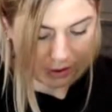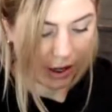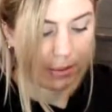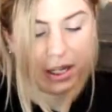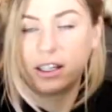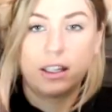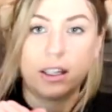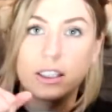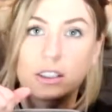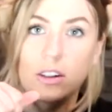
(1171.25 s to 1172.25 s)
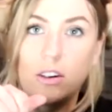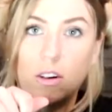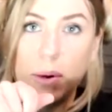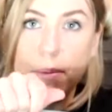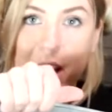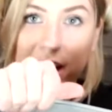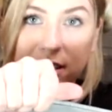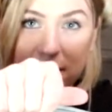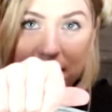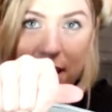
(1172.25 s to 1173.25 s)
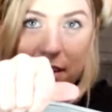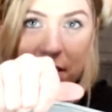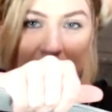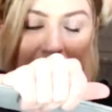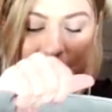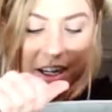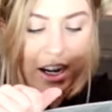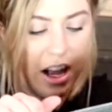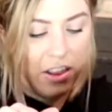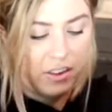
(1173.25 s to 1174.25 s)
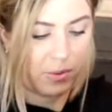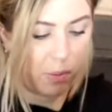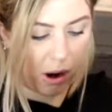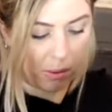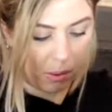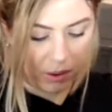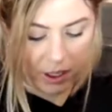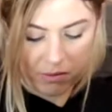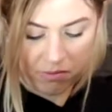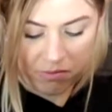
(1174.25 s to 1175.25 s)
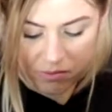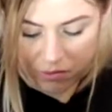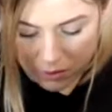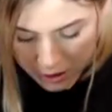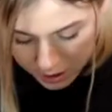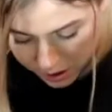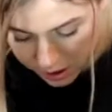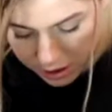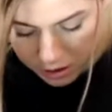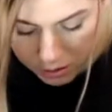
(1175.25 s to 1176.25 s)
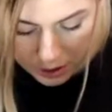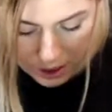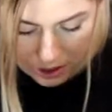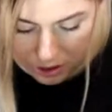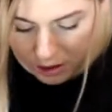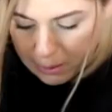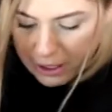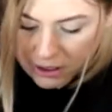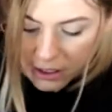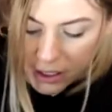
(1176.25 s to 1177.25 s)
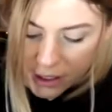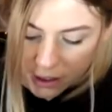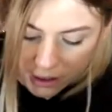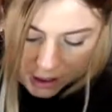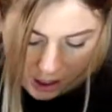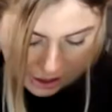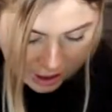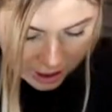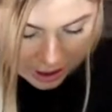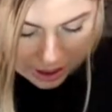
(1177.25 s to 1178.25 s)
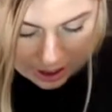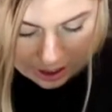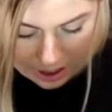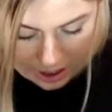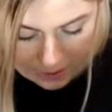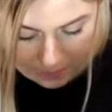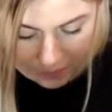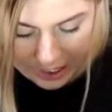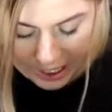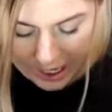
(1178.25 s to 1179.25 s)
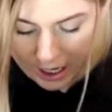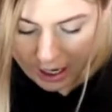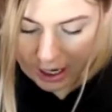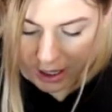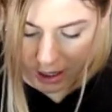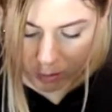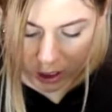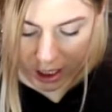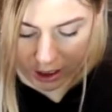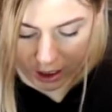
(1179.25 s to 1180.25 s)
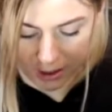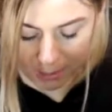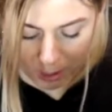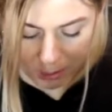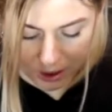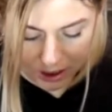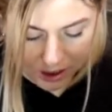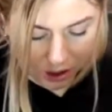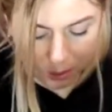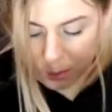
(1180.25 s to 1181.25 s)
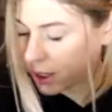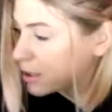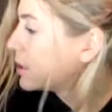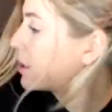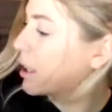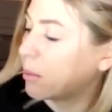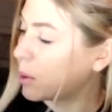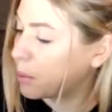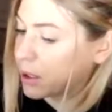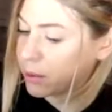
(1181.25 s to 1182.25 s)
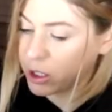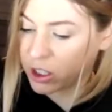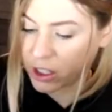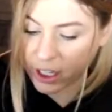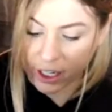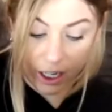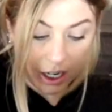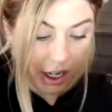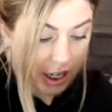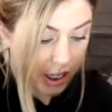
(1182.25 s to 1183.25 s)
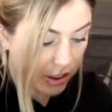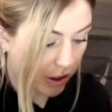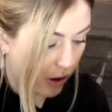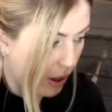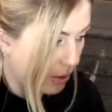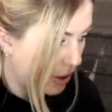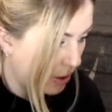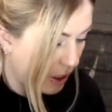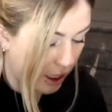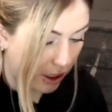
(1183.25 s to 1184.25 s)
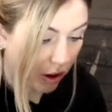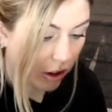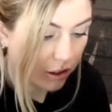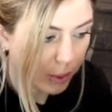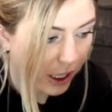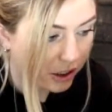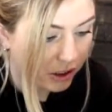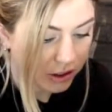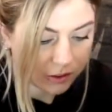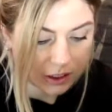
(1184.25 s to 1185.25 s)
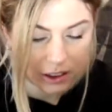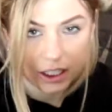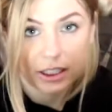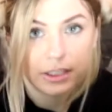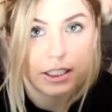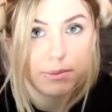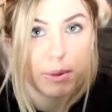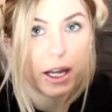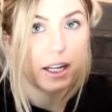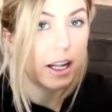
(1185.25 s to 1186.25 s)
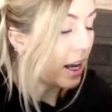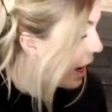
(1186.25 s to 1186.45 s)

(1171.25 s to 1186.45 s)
I mean, these are all my pants and stuff in here. There's probably 20-30 pairs in here. And then we kind of keep them in these cube boxes, and then we put them under here. So I'm doing all of my clothes first. That's this bin.